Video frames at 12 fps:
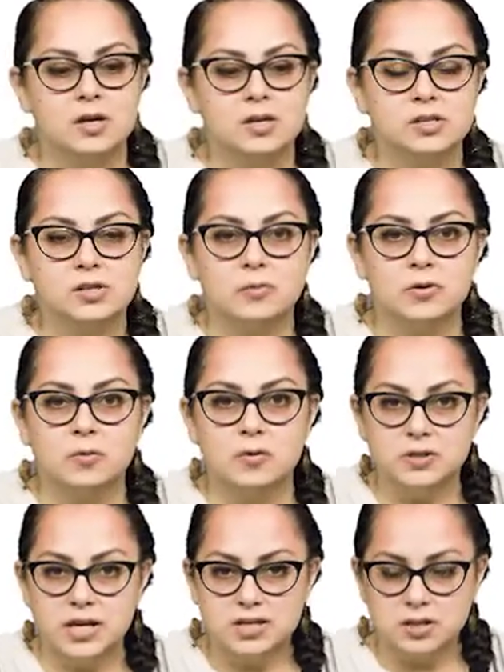So with
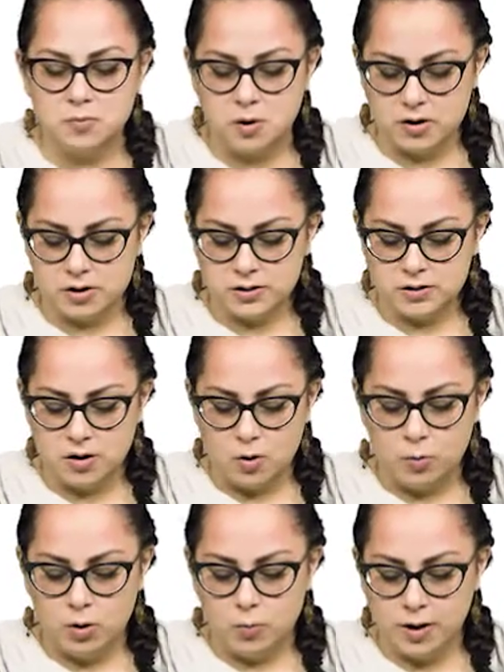quotation marks,
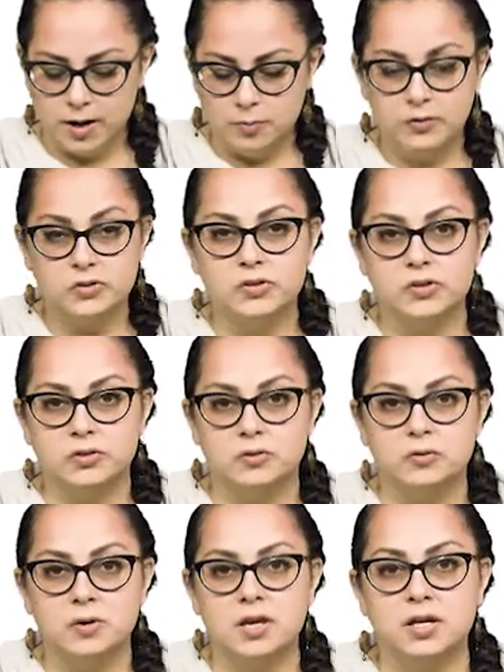what we're able to
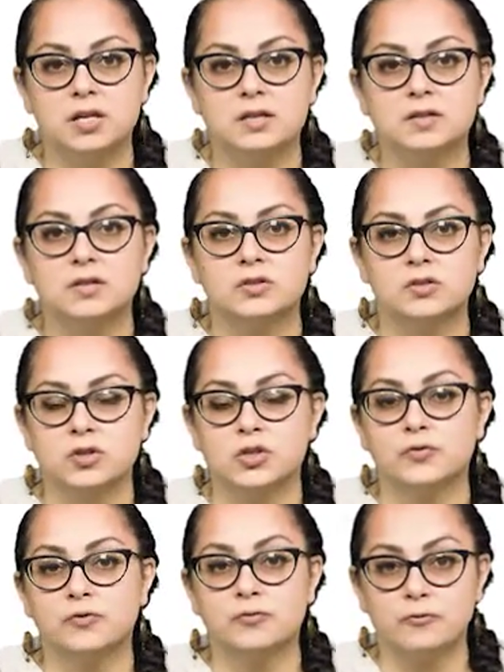do is search
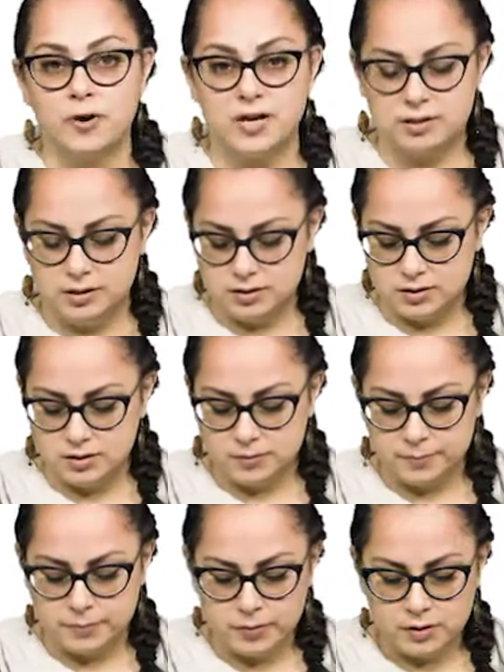for phrases.
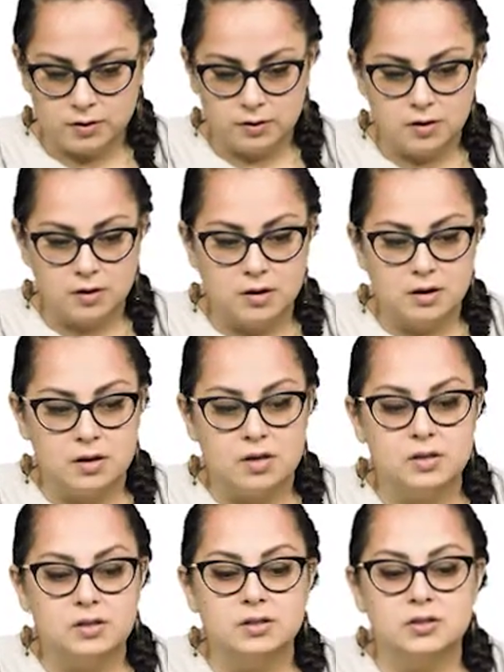
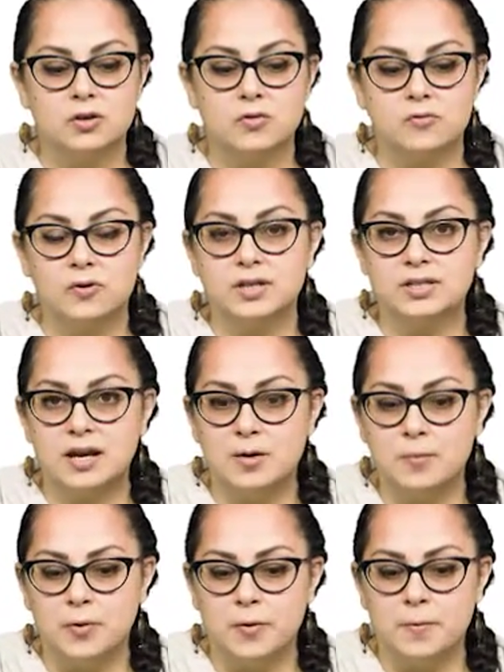So for
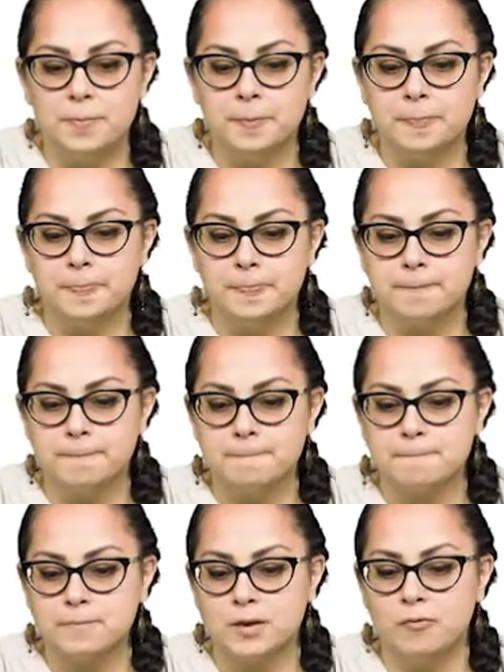example,
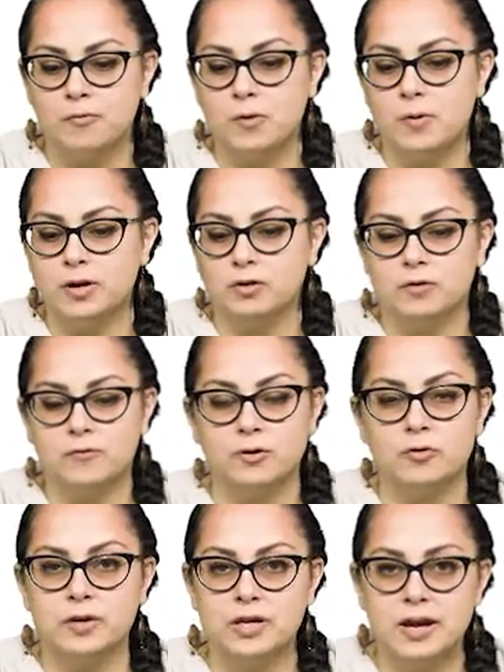if we want to look for
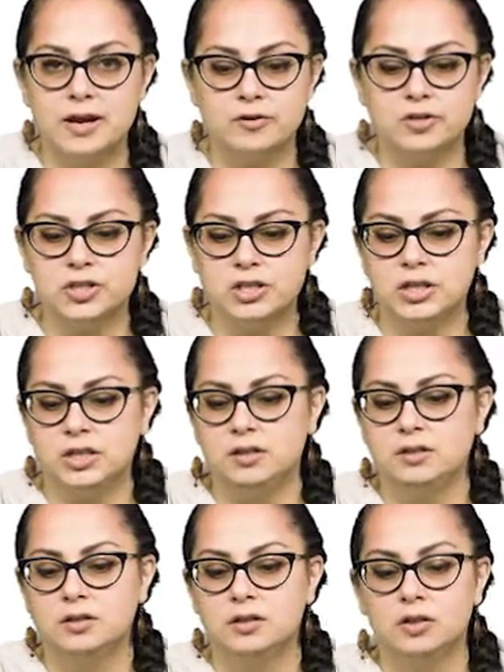green energy,
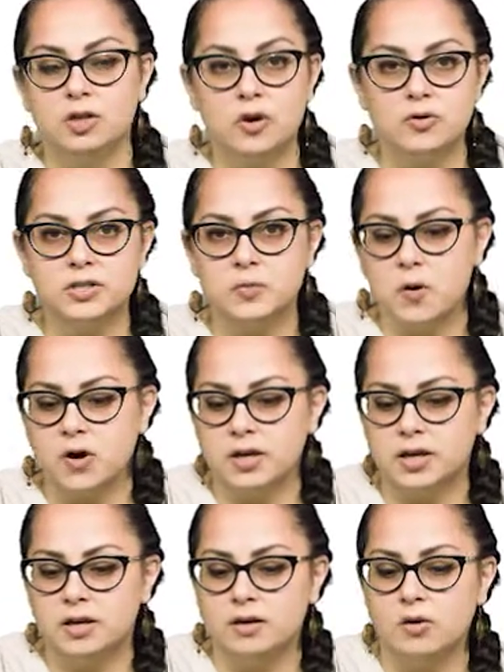
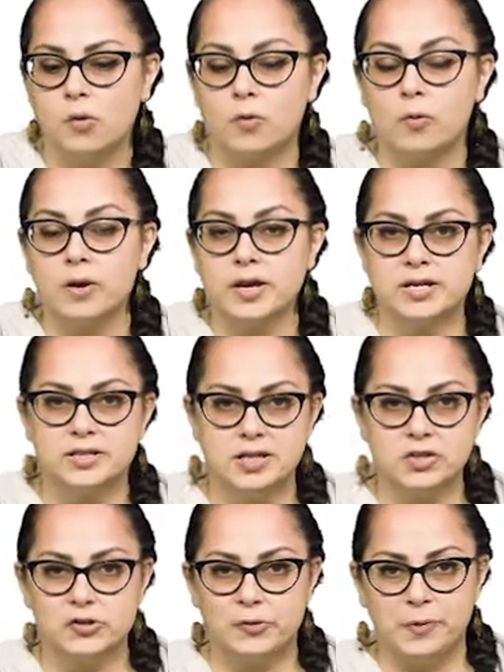go-to-market, or
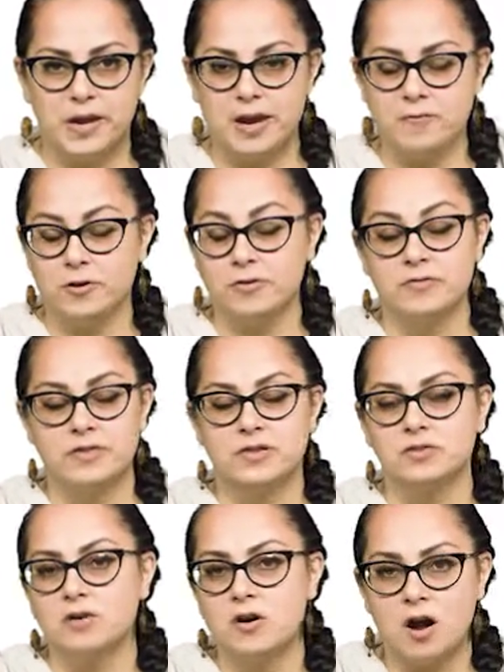organizational behavior. These
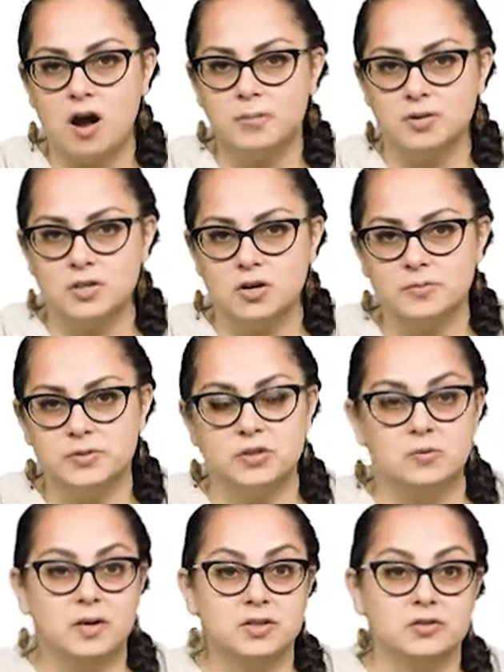are all common terms that you
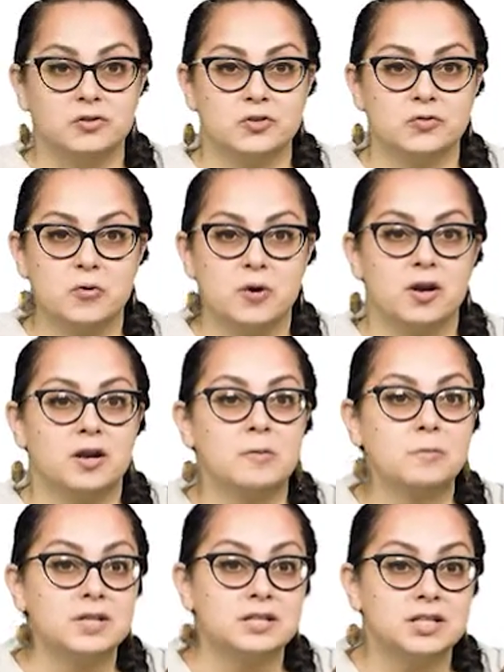might search for in a
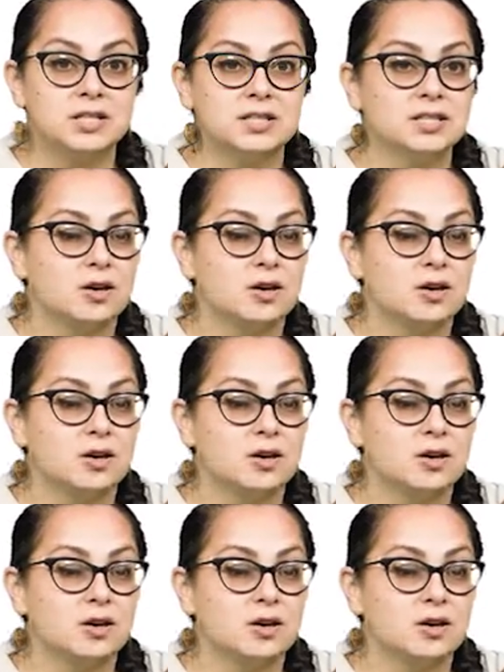business